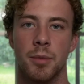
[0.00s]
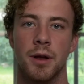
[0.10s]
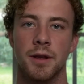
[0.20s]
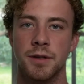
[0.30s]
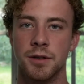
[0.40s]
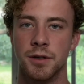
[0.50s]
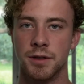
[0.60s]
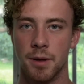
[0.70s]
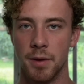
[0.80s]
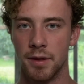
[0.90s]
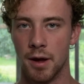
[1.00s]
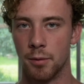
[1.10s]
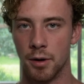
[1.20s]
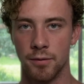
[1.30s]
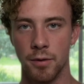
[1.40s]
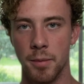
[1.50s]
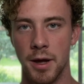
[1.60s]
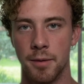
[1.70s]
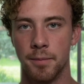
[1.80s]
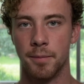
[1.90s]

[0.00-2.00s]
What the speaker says: but this is just something that worked for me.